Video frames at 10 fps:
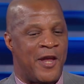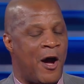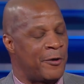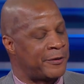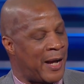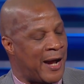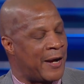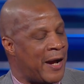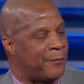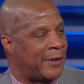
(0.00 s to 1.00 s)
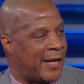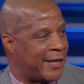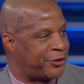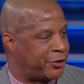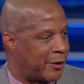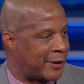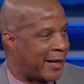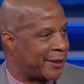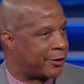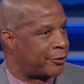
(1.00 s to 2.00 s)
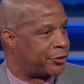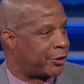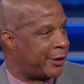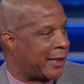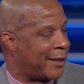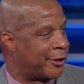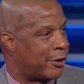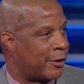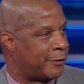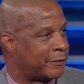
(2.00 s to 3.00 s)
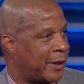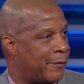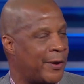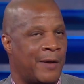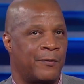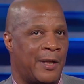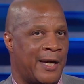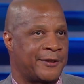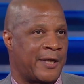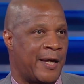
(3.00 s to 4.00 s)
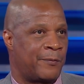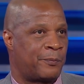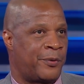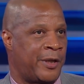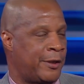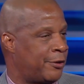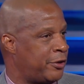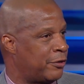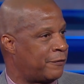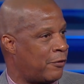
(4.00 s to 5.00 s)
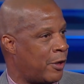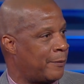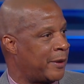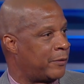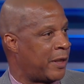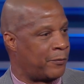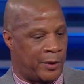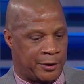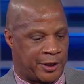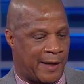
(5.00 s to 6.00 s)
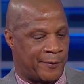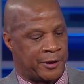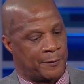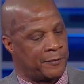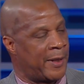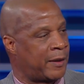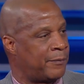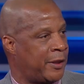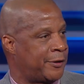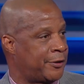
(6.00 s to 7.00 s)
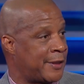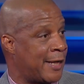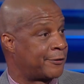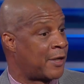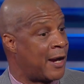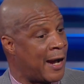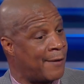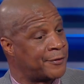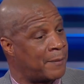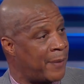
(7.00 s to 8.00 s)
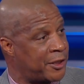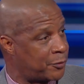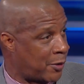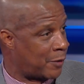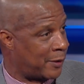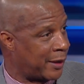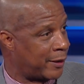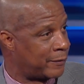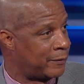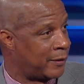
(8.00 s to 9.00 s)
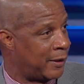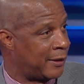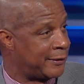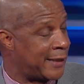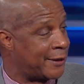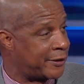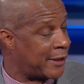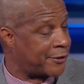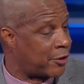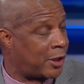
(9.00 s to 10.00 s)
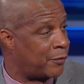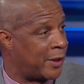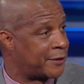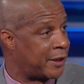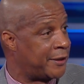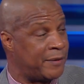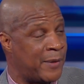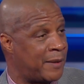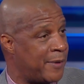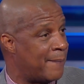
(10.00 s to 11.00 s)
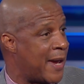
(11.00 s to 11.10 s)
No, I realized, you know, I had to go the journey I had to go on. And what I realized that putting on a uniform and winning championships and making millions of dollars, I was a baseball player. That's all it was. It didn't make me a